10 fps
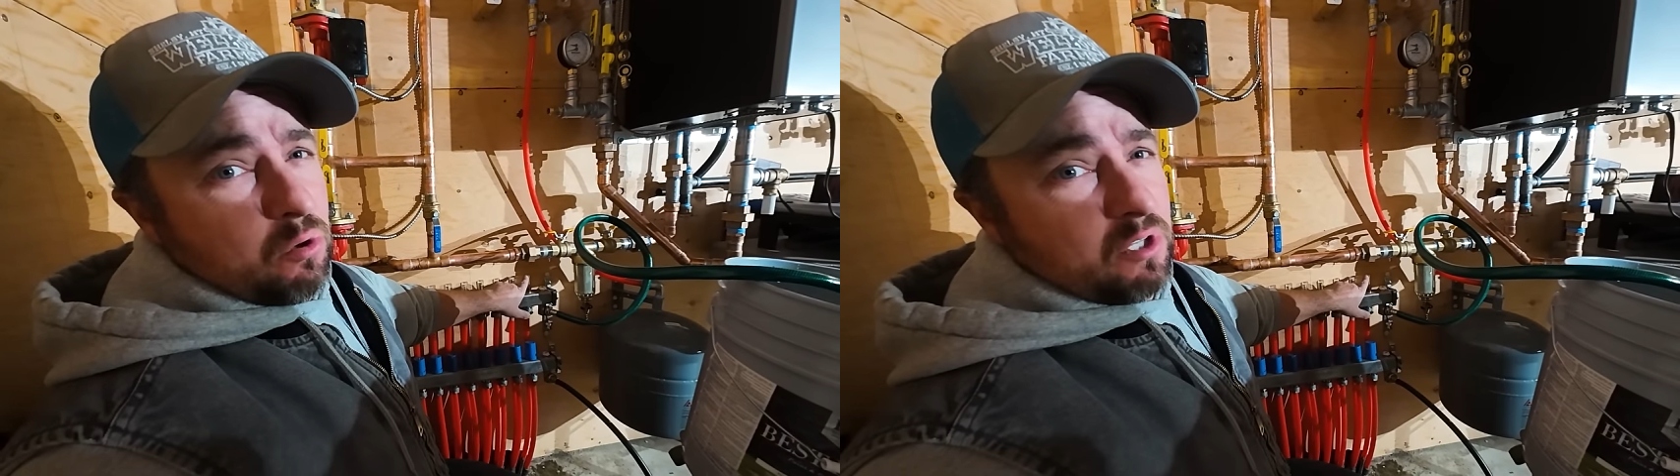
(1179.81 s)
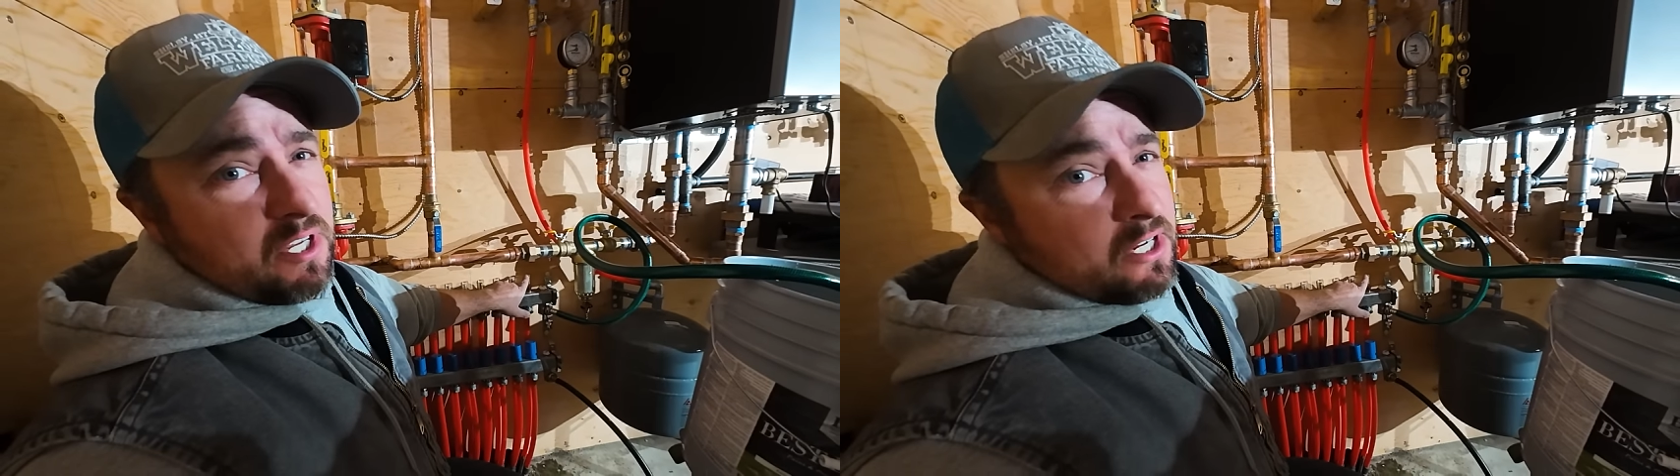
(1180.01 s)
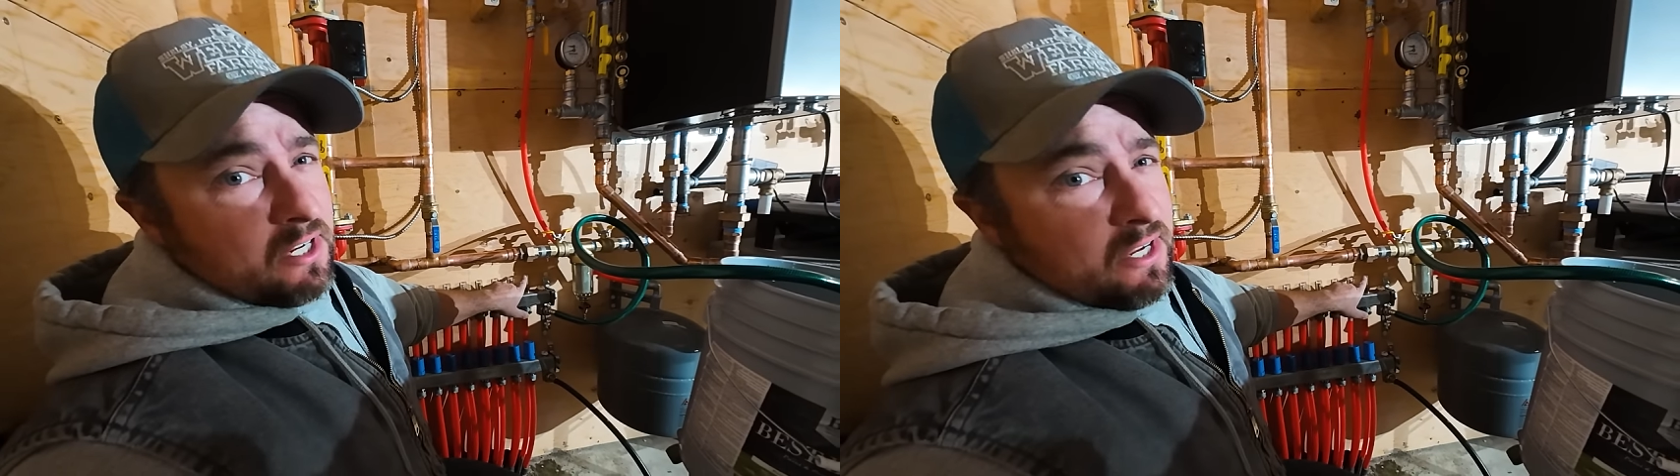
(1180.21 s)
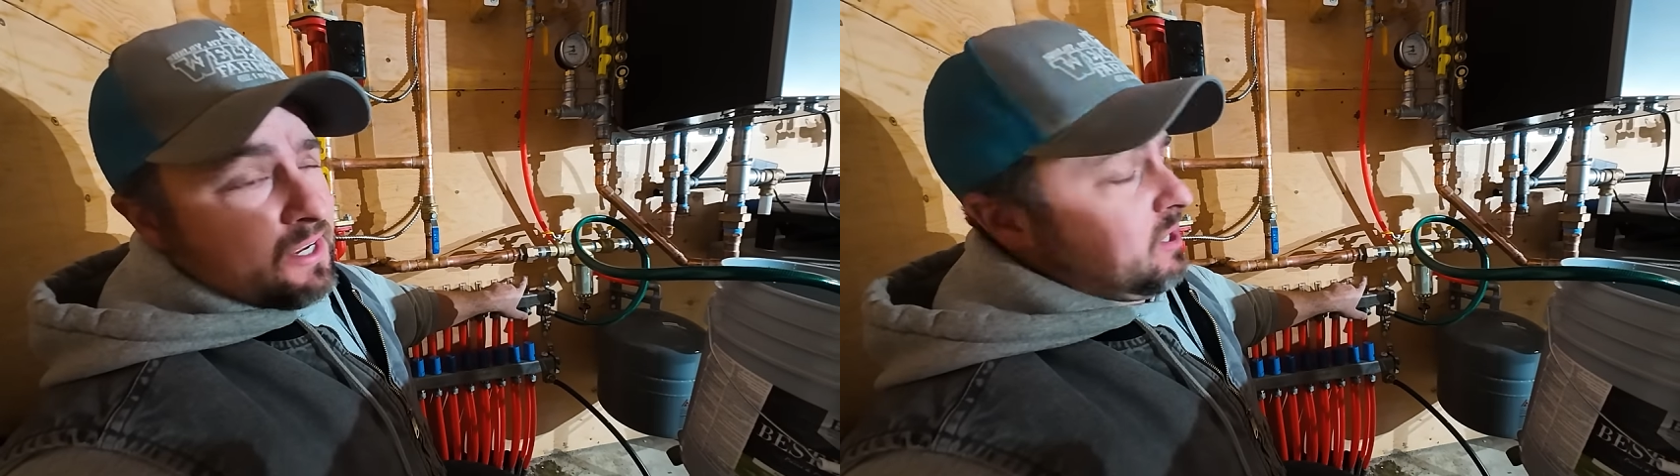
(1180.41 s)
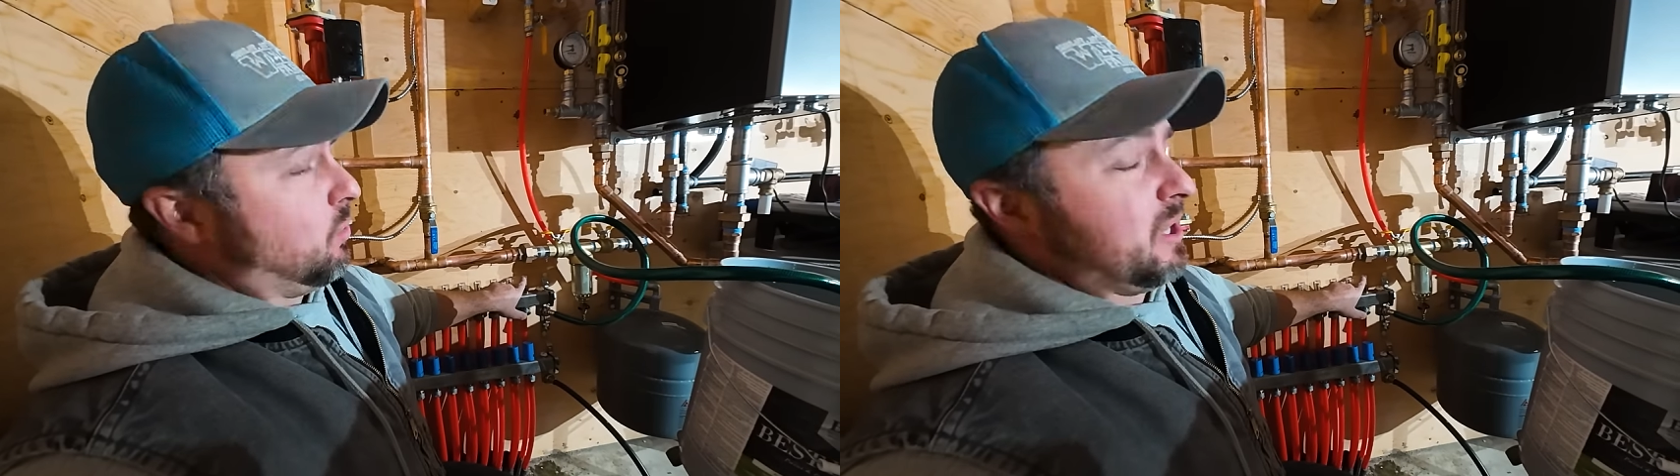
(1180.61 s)
coolant
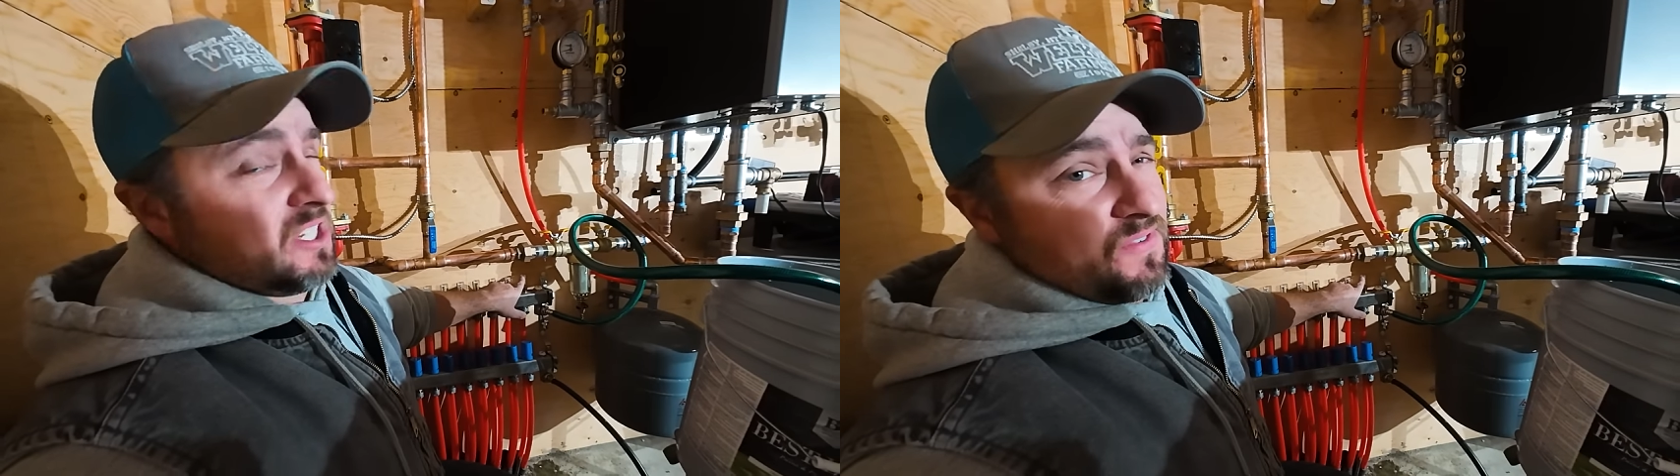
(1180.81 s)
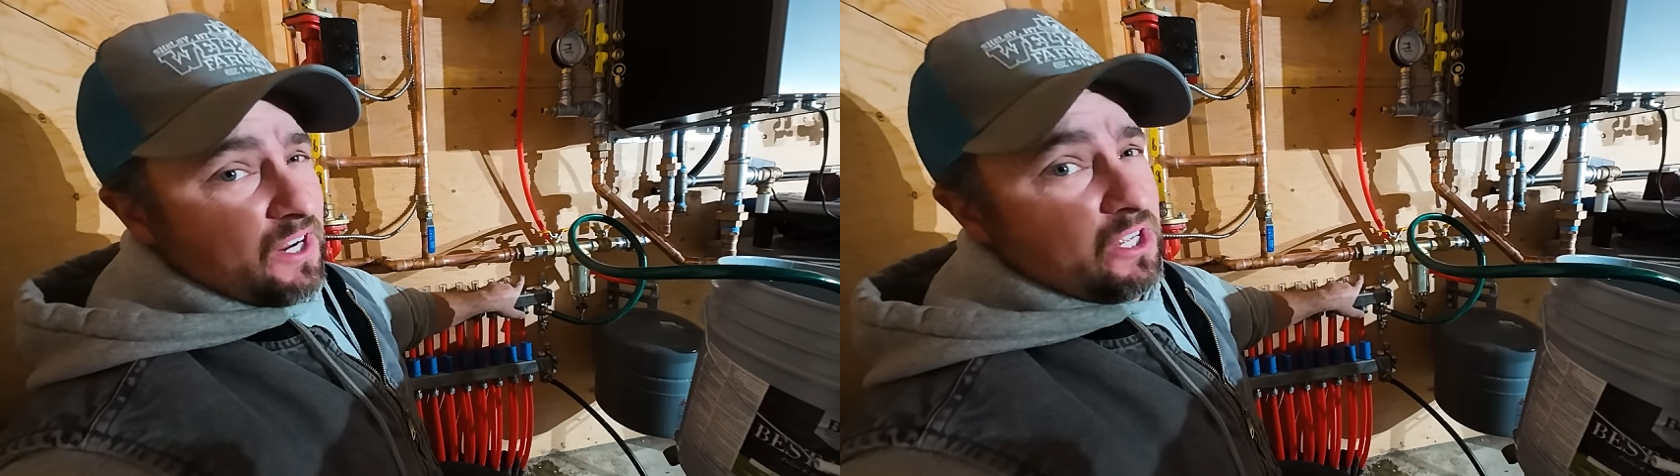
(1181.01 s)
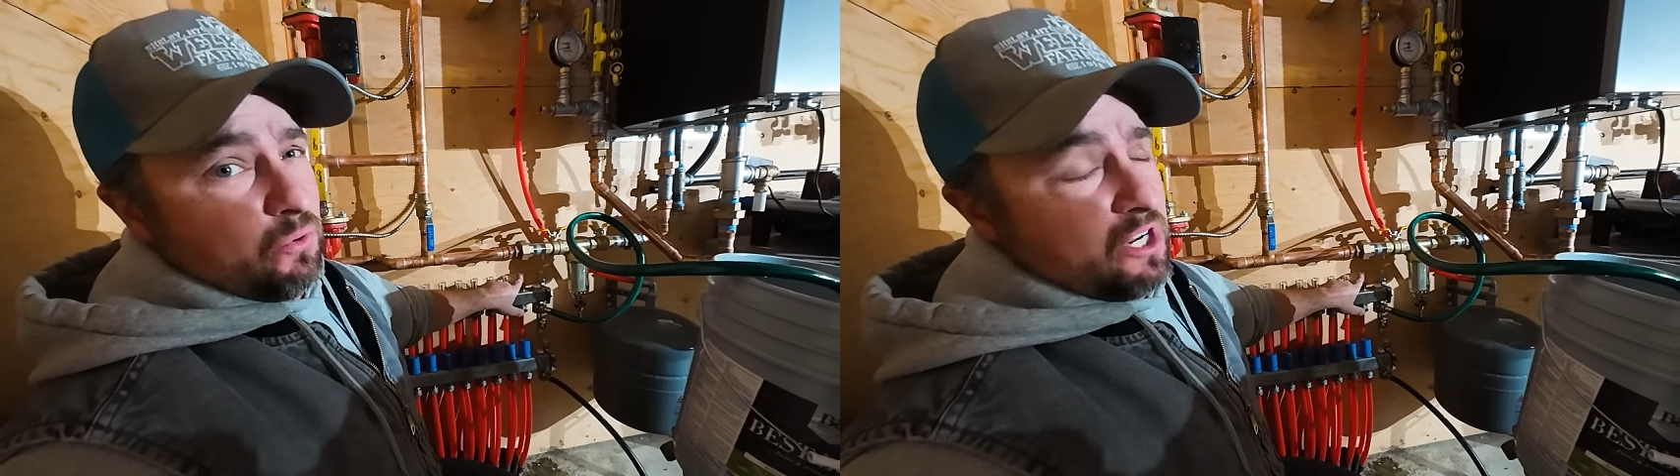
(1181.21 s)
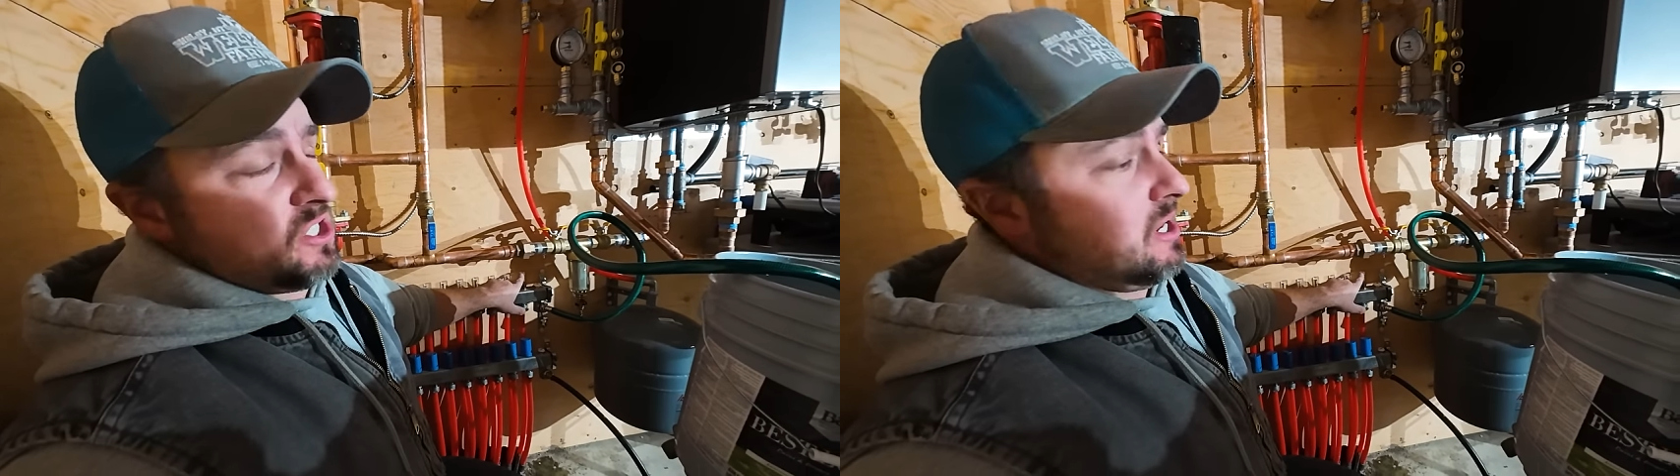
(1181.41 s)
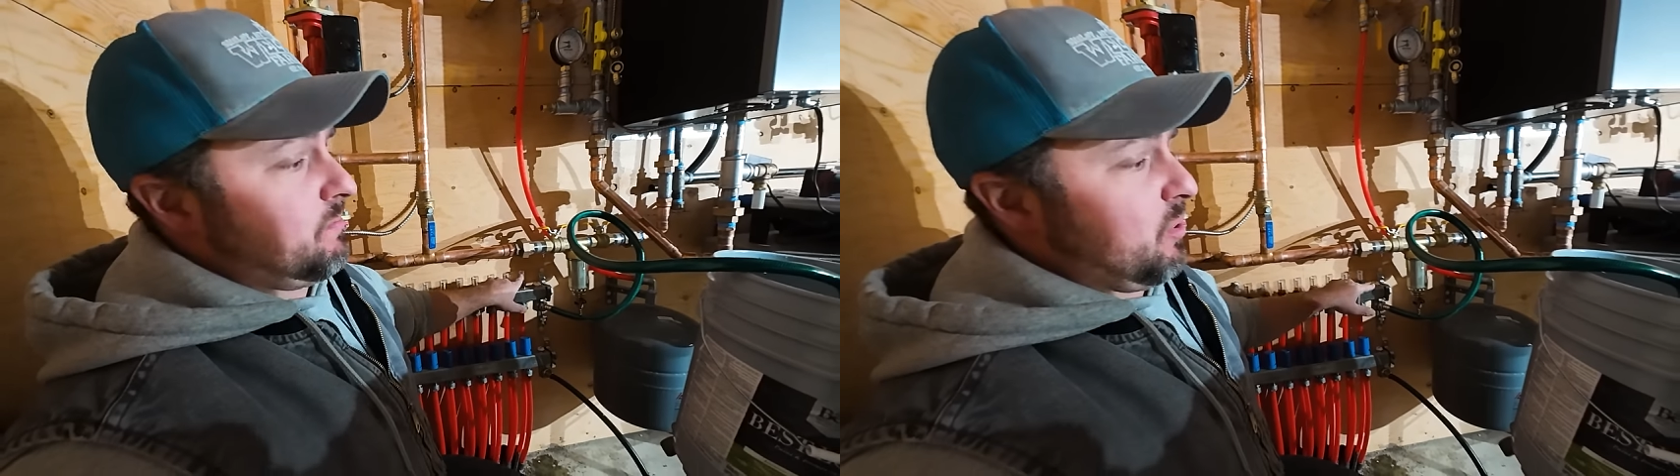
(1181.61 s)
when it's finally reached it.